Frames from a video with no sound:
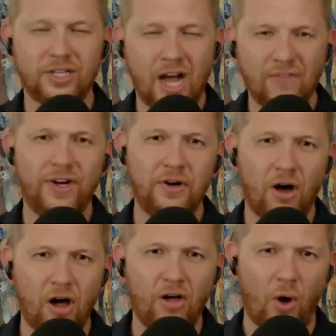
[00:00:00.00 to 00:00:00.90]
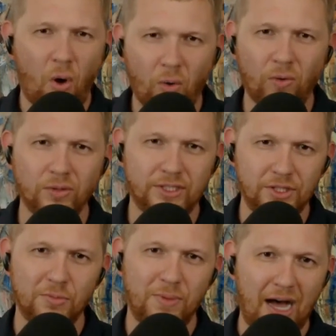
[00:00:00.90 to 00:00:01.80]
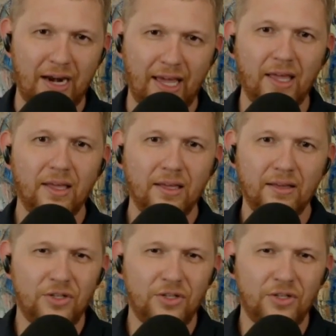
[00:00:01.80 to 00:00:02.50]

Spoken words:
They're covering all the holes in their body.